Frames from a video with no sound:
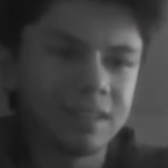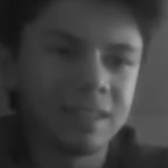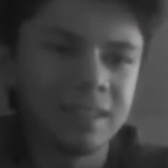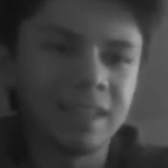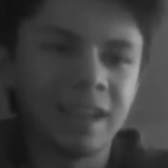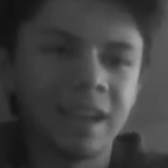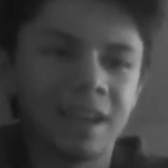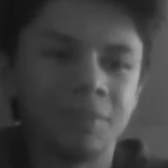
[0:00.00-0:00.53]

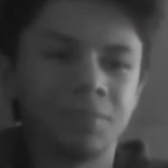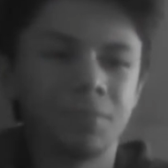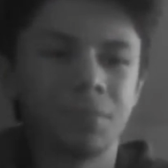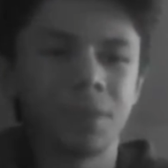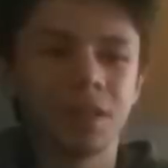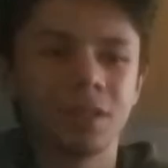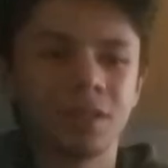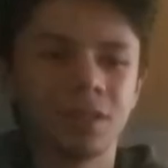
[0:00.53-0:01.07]
Yeah.
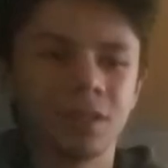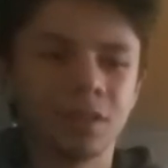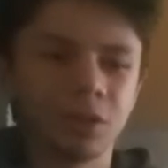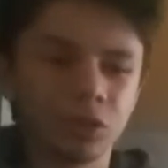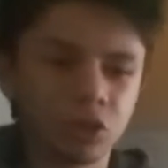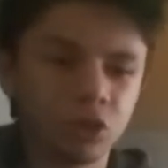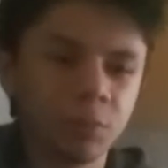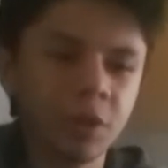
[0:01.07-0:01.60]

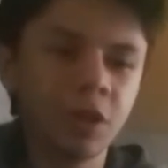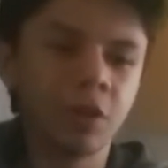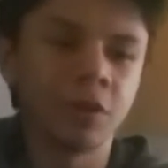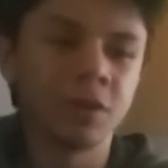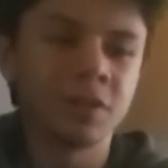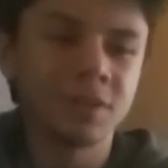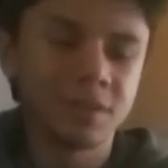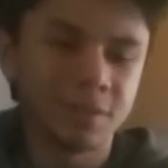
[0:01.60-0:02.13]
To be
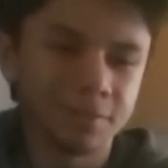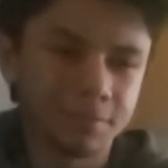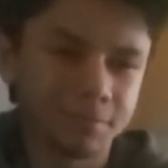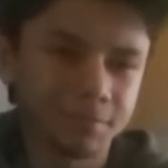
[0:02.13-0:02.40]
honest,